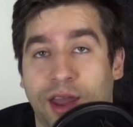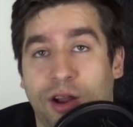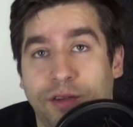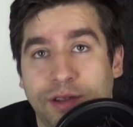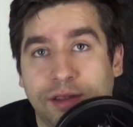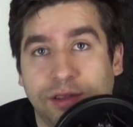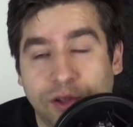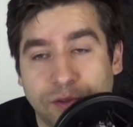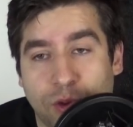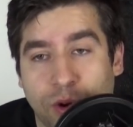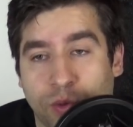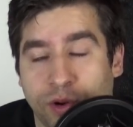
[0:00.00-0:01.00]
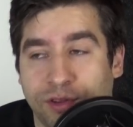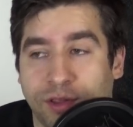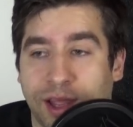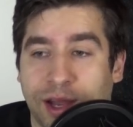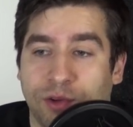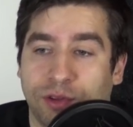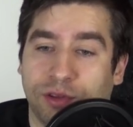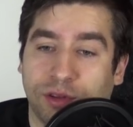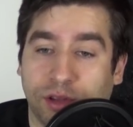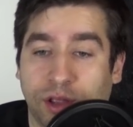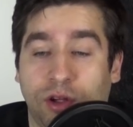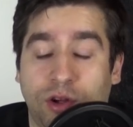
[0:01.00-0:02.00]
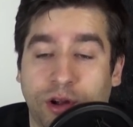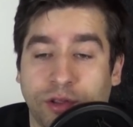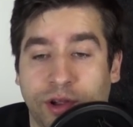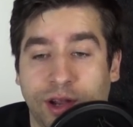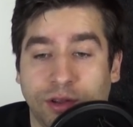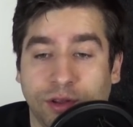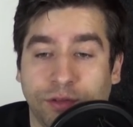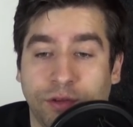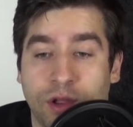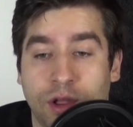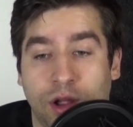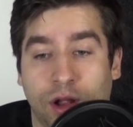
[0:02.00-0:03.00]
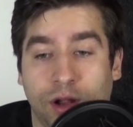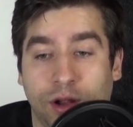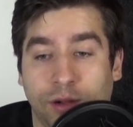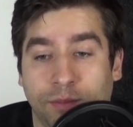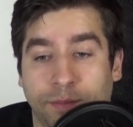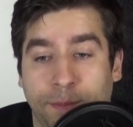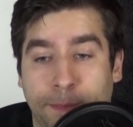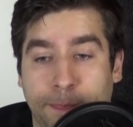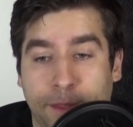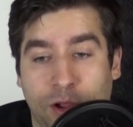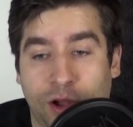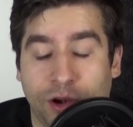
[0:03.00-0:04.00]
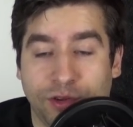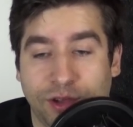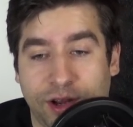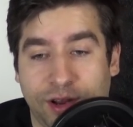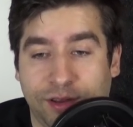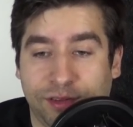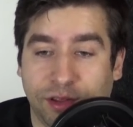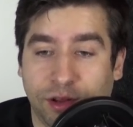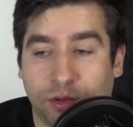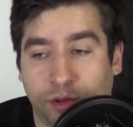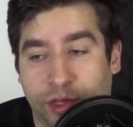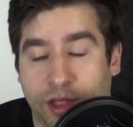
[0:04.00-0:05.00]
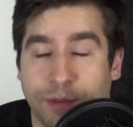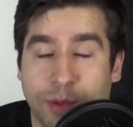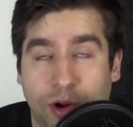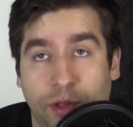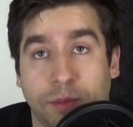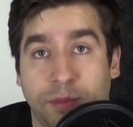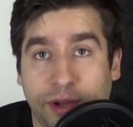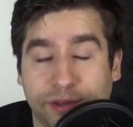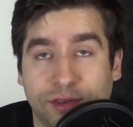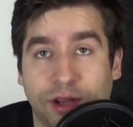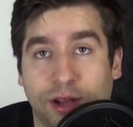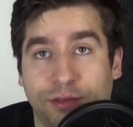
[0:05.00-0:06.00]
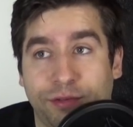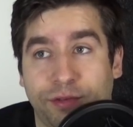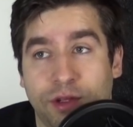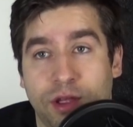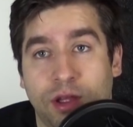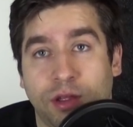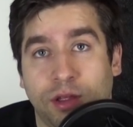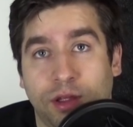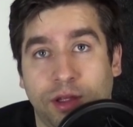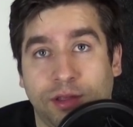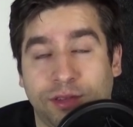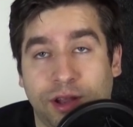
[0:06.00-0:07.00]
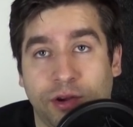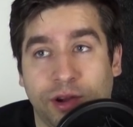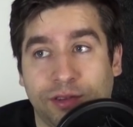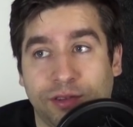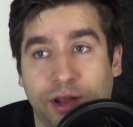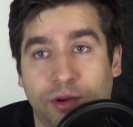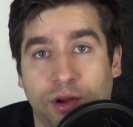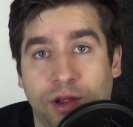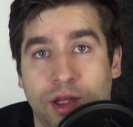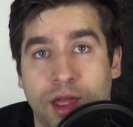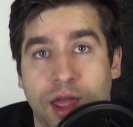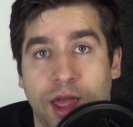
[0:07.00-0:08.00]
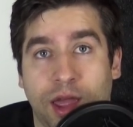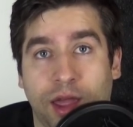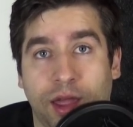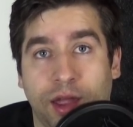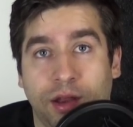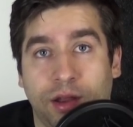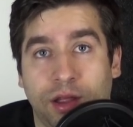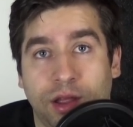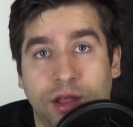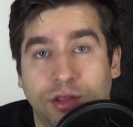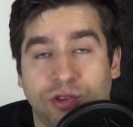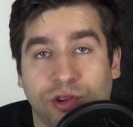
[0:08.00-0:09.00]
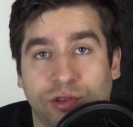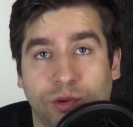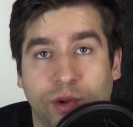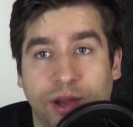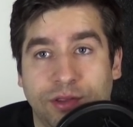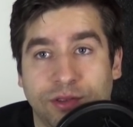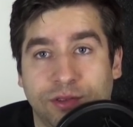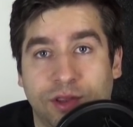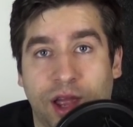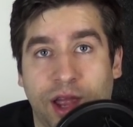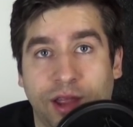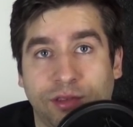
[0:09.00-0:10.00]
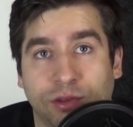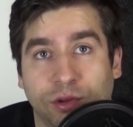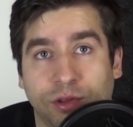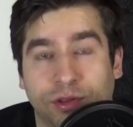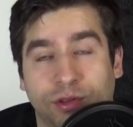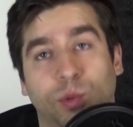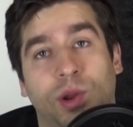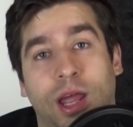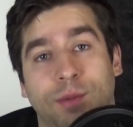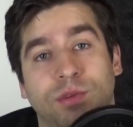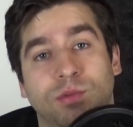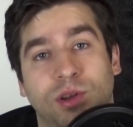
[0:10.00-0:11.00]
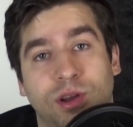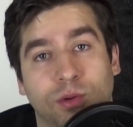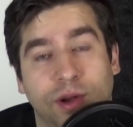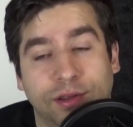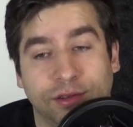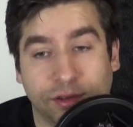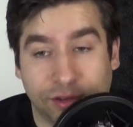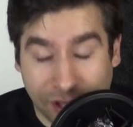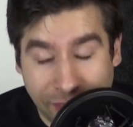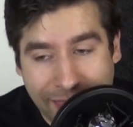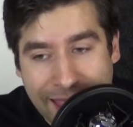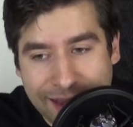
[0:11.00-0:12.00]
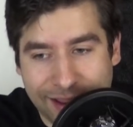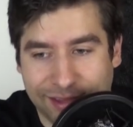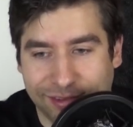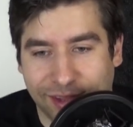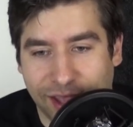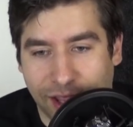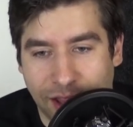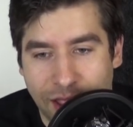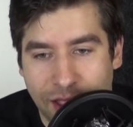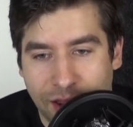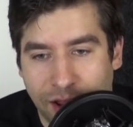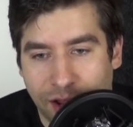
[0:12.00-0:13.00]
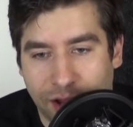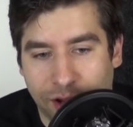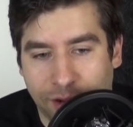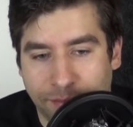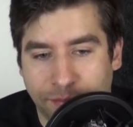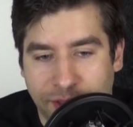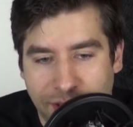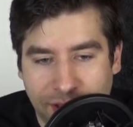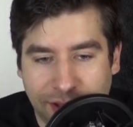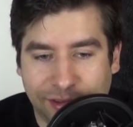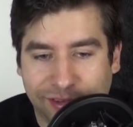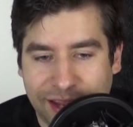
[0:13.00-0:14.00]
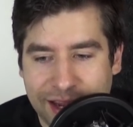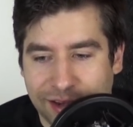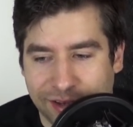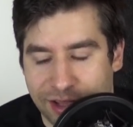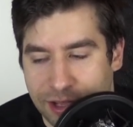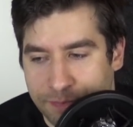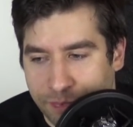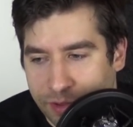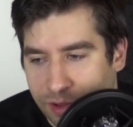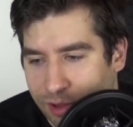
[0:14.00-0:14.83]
And obviously there's more words than that. It was along the lines of, Conor's not innocent, we'll think about all the bus stuff, etc., etc., and he's just a racist guy, so this is what happens when you're racist. To that I say, insanity.